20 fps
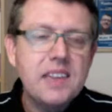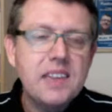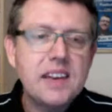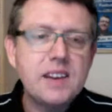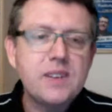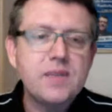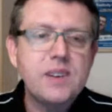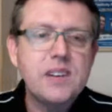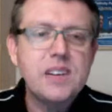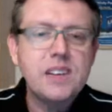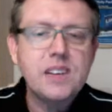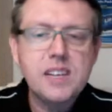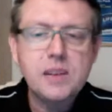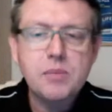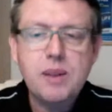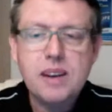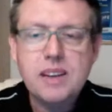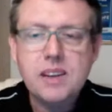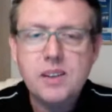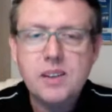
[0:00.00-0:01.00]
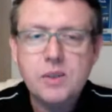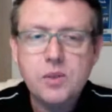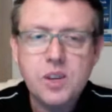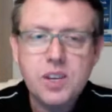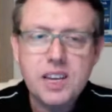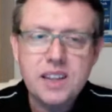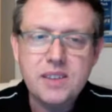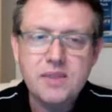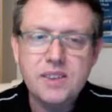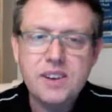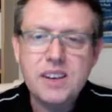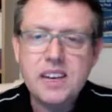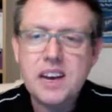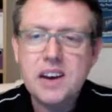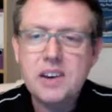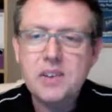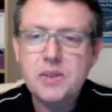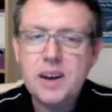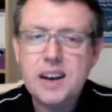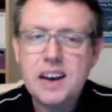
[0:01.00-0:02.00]
Thanks for listening. Please do share the
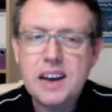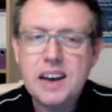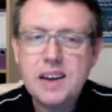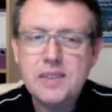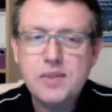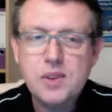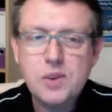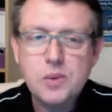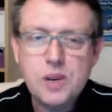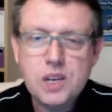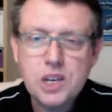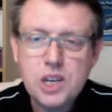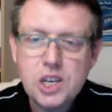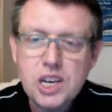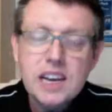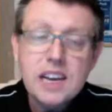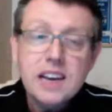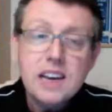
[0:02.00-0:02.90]
video if you wish.